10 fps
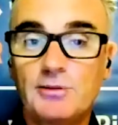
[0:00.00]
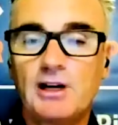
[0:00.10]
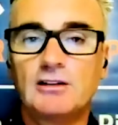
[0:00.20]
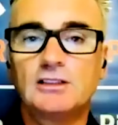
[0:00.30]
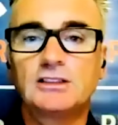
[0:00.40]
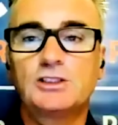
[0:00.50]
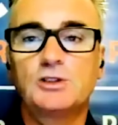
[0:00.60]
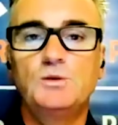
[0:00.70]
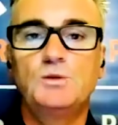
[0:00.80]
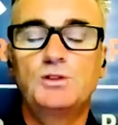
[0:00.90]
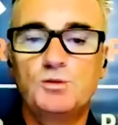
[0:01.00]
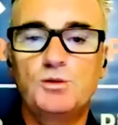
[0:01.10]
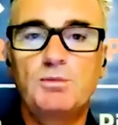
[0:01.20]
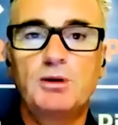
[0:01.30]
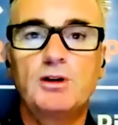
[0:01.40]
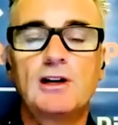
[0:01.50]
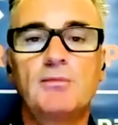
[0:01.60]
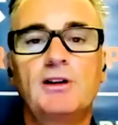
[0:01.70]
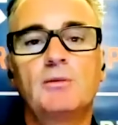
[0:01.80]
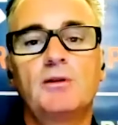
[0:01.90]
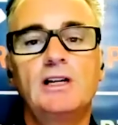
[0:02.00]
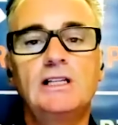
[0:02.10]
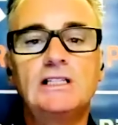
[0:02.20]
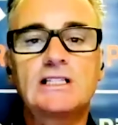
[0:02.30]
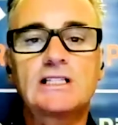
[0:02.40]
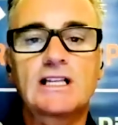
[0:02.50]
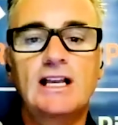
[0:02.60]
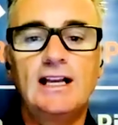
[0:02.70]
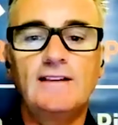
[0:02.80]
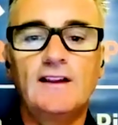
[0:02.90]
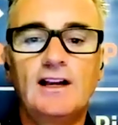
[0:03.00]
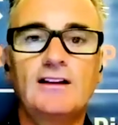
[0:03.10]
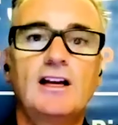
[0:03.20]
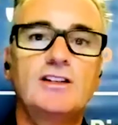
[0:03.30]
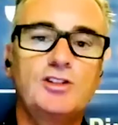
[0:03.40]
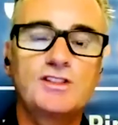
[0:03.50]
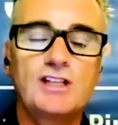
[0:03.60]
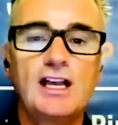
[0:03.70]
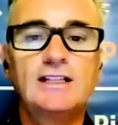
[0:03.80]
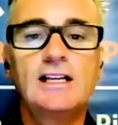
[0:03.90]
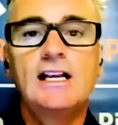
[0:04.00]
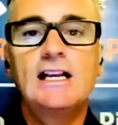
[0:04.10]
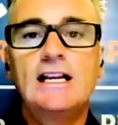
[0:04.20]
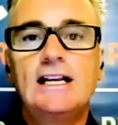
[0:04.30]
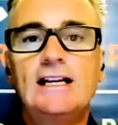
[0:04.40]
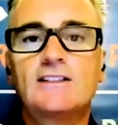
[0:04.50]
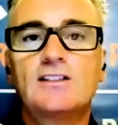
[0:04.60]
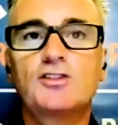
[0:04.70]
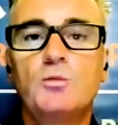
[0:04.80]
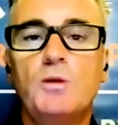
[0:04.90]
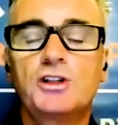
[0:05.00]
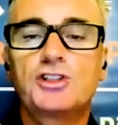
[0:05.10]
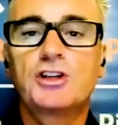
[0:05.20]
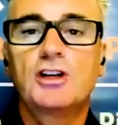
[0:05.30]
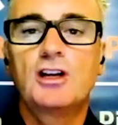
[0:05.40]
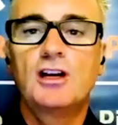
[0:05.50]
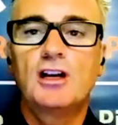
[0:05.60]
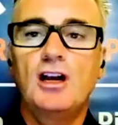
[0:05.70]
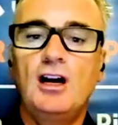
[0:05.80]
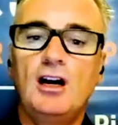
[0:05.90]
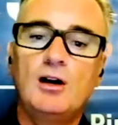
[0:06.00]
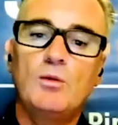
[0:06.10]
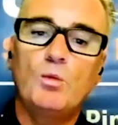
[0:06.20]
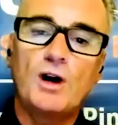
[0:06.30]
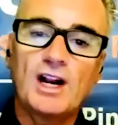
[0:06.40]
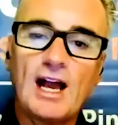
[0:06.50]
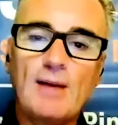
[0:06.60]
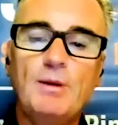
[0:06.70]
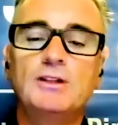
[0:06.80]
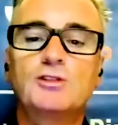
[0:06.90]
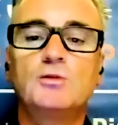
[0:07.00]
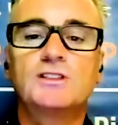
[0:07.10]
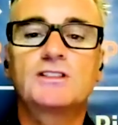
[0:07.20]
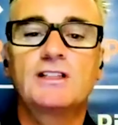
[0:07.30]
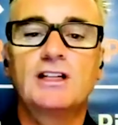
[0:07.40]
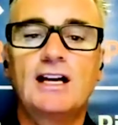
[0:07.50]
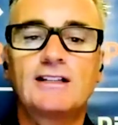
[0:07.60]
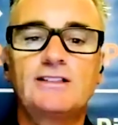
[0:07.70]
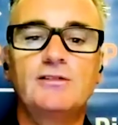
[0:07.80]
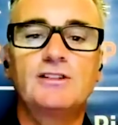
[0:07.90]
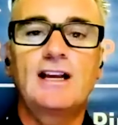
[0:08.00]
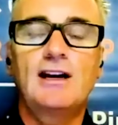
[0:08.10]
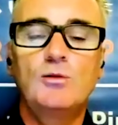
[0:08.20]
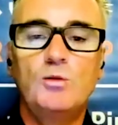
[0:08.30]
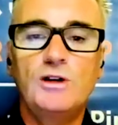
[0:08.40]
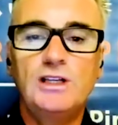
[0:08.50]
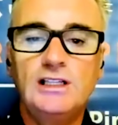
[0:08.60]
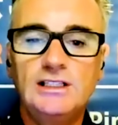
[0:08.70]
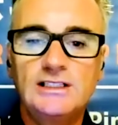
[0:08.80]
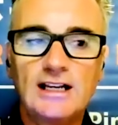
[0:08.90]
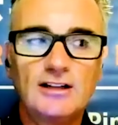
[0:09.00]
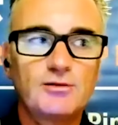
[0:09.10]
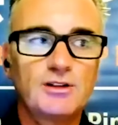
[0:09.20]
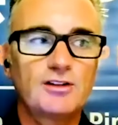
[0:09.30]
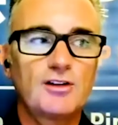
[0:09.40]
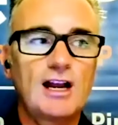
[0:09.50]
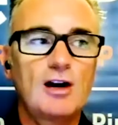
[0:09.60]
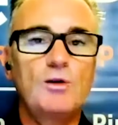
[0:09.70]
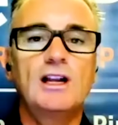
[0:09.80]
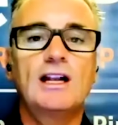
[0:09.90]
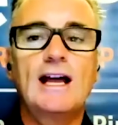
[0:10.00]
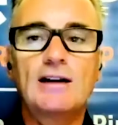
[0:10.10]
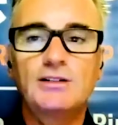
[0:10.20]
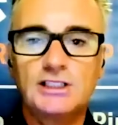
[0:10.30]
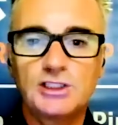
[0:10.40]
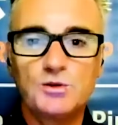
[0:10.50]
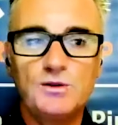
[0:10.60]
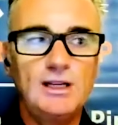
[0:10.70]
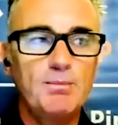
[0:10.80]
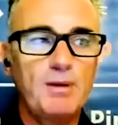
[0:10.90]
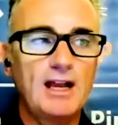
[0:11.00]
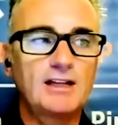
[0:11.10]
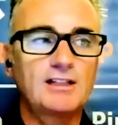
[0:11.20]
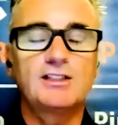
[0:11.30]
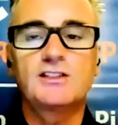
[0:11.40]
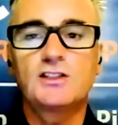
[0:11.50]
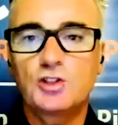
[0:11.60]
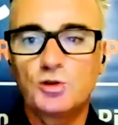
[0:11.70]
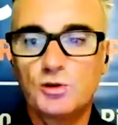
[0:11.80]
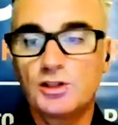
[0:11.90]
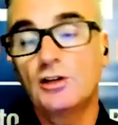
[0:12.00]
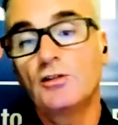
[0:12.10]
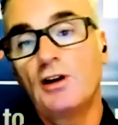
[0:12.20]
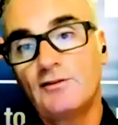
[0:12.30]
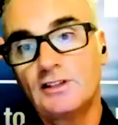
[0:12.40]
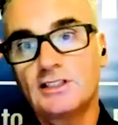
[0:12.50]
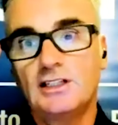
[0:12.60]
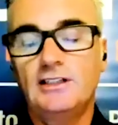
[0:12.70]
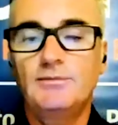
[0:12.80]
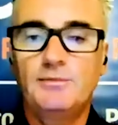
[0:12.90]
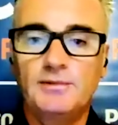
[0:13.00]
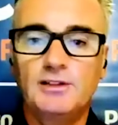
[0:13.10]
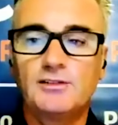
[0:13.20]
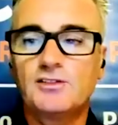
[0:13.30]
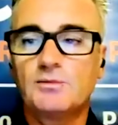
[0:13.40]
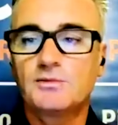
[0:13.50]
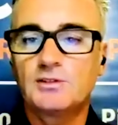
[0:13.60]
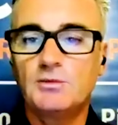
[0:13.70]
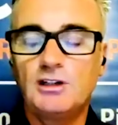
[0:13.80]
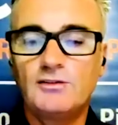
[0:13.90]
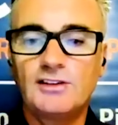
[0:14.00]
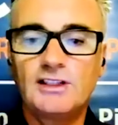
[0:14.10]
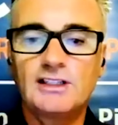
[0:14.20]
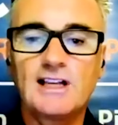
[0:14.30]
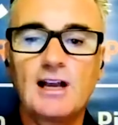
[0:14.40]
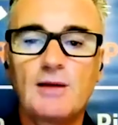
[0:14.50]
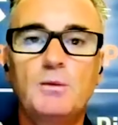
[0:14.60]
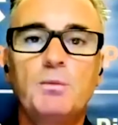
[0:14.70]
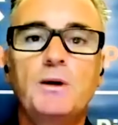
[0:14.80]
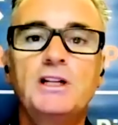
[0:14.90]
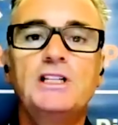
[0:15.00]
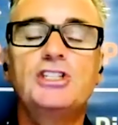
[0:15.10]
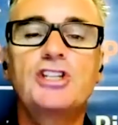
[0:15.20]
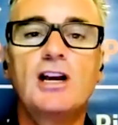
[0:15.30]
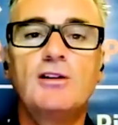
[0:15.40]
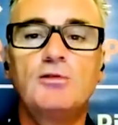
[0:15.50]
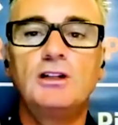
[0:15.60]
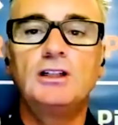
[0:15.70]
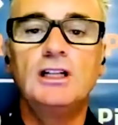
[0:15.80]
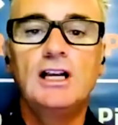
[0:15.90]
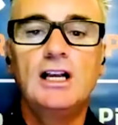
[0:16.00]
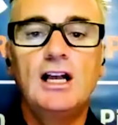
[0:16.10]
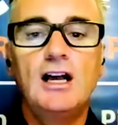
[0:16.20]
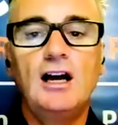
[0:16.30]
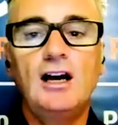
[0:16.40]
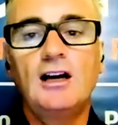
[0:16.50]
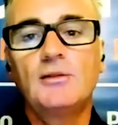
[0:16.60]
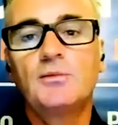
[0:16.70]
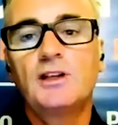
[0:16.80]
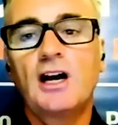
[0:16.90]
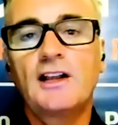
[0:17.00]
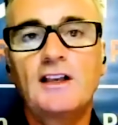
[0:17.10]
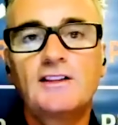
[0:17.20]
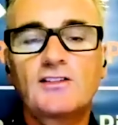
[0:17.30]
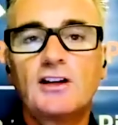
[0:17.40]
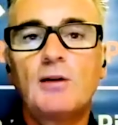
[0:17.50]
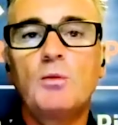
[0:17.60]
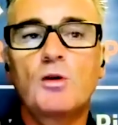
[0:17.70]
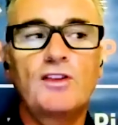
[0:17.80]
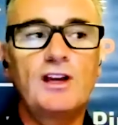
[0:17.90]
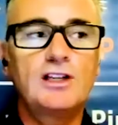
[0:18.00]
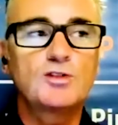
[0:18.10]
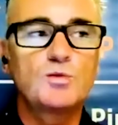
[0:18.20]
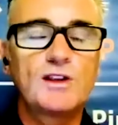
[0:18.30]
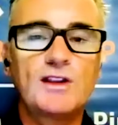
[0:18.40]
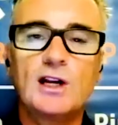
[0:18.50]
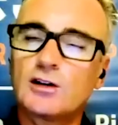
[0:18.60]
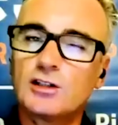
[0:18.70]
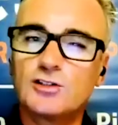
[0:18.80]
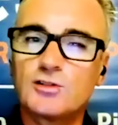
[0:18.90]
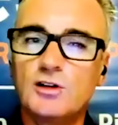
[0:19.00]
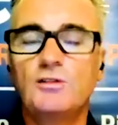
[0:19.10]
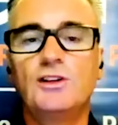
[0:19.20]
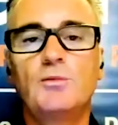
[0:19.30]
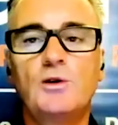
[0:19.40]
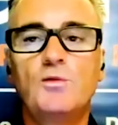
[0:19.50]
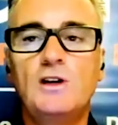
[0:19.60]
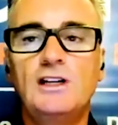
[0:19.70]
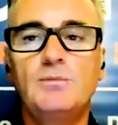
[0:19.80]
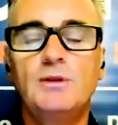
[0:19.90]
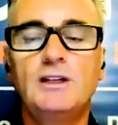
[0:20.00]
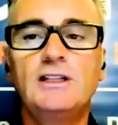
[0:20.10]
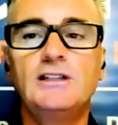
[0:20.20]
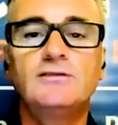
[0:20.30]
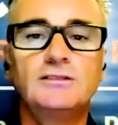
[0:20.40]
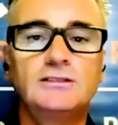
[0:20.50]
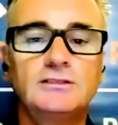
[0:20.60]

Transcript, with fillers: power to to reprogram their brains, and that, as you said, it's not so much uh, what happened to us last year. It's how we dealt with it or how we allowed it to impact us. And sure, you know, obviously, you know, some some awful things happen, but in general, uh, I think there's a lot more things within our control than we really believe.